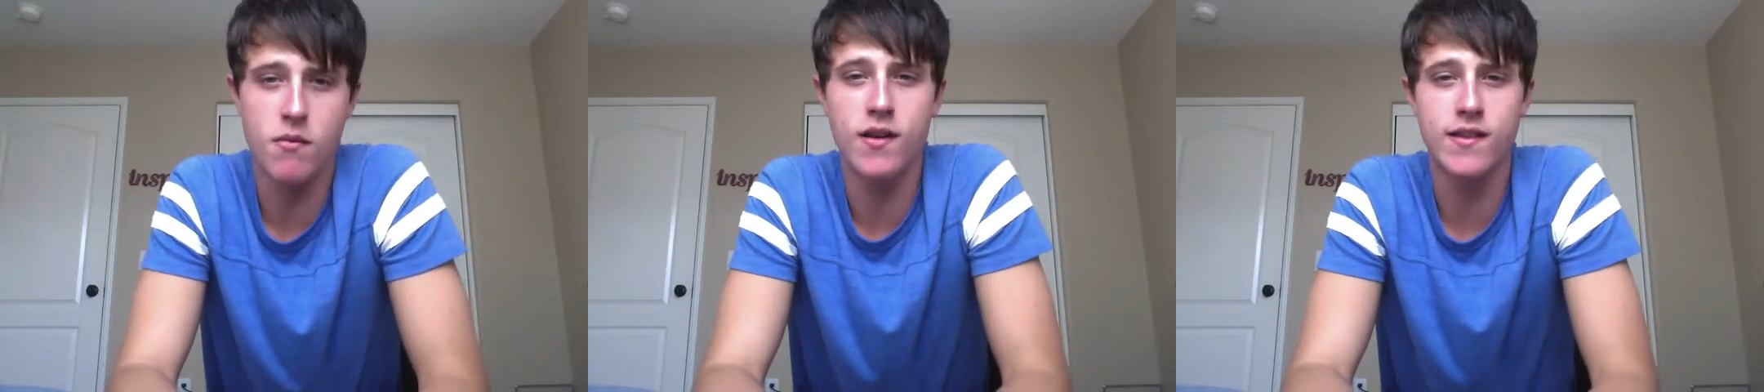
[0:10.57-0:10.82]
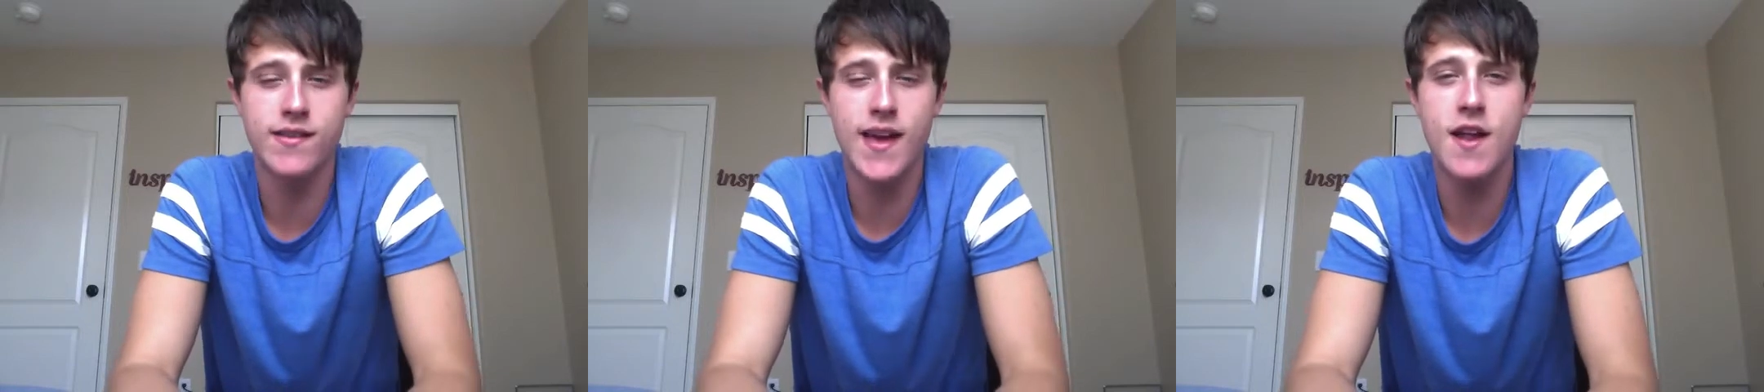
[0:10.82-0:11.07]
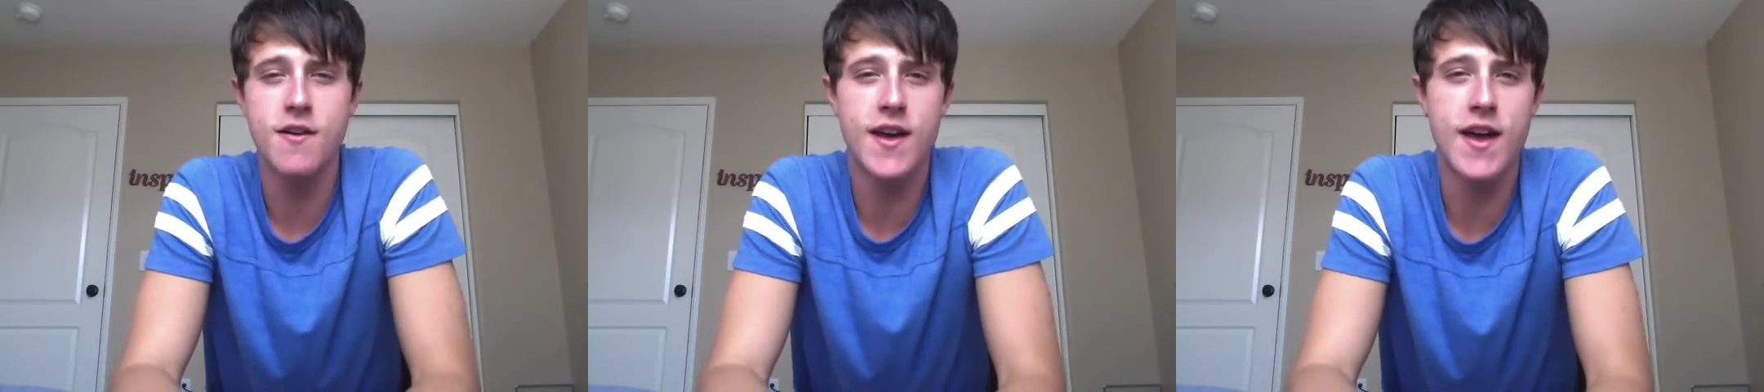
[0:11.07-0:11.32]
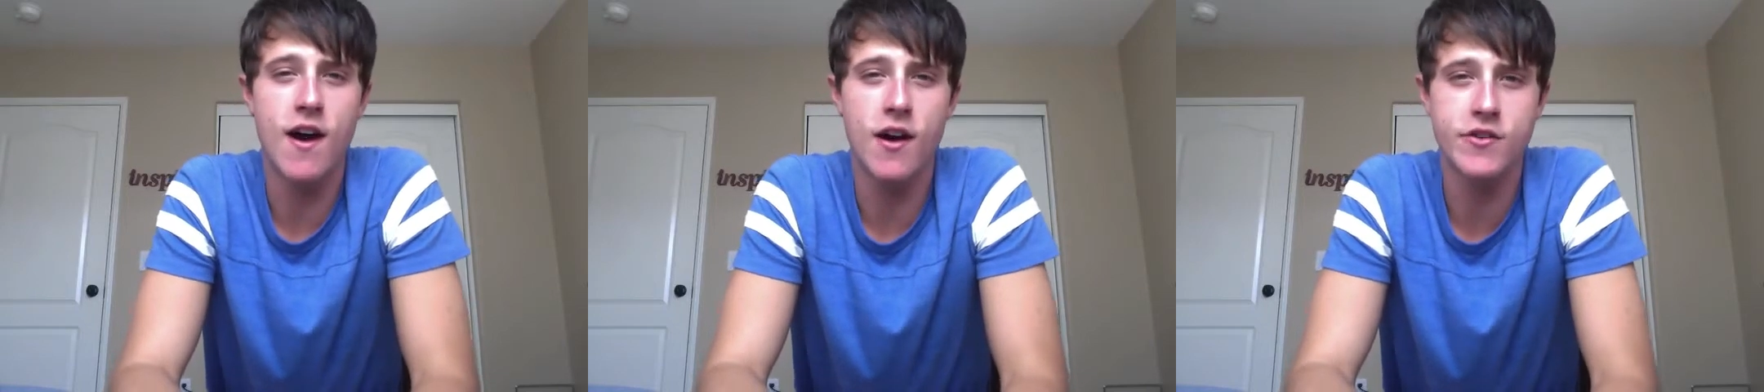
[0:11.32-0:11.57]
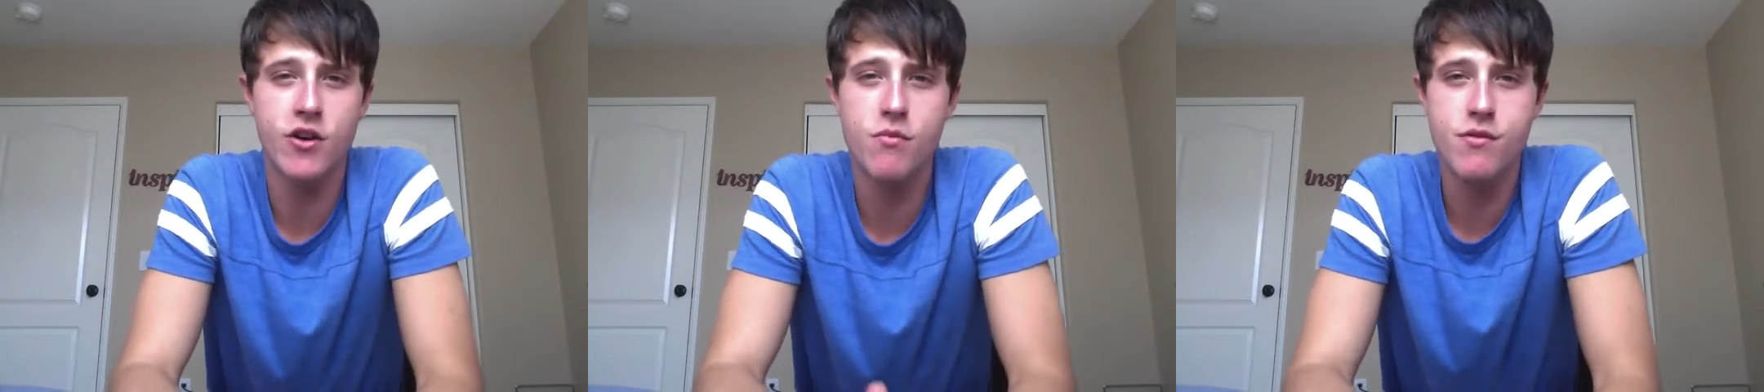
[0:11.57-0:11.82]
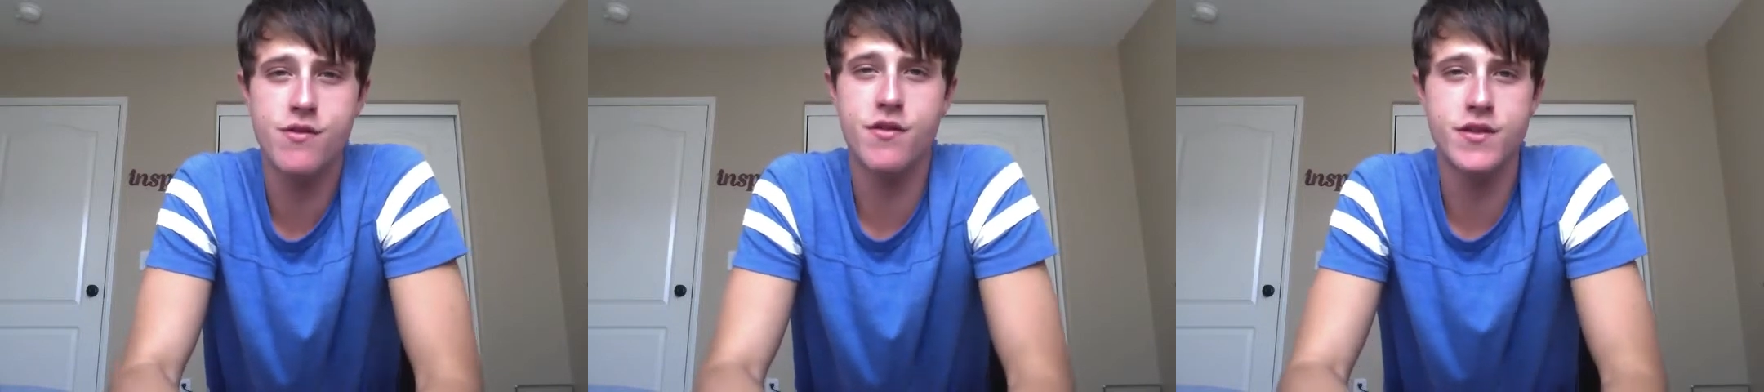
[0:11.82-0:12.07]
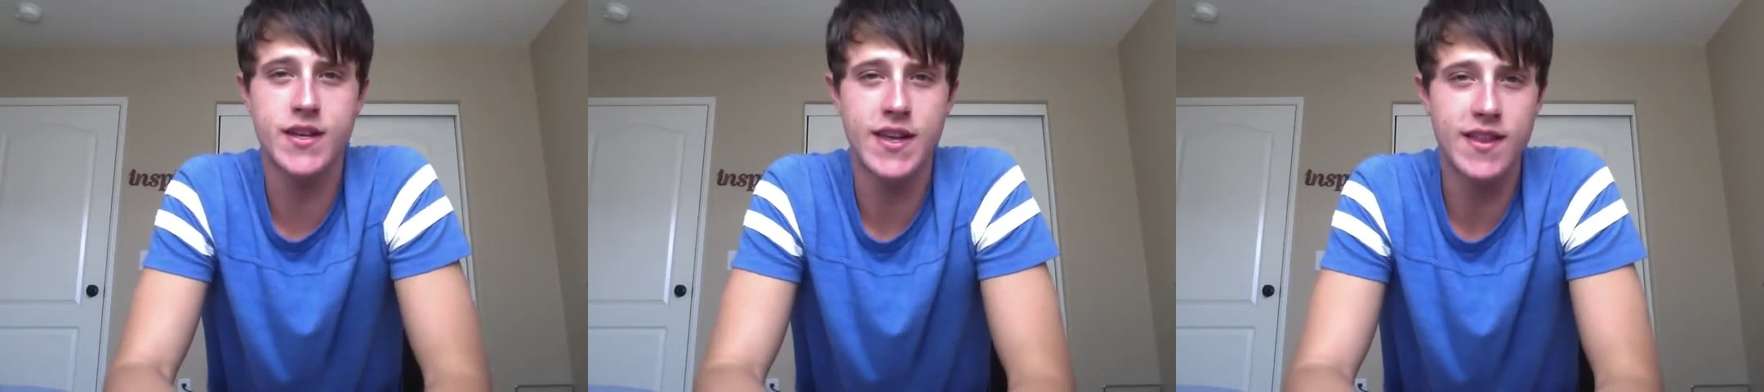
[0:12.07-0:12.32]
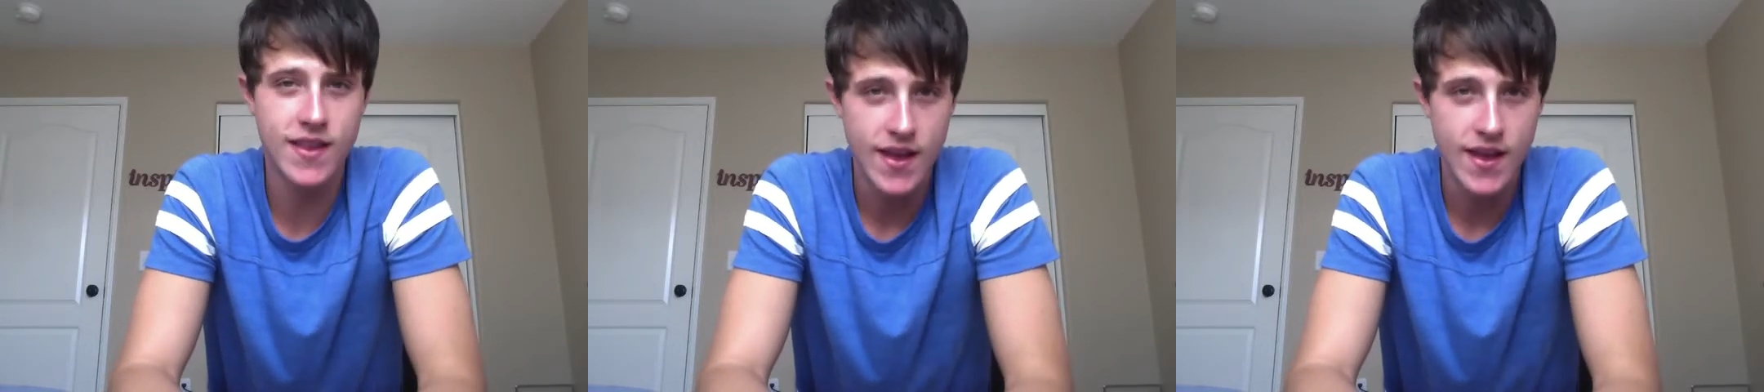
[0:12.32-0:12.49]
on Saturday, October 13th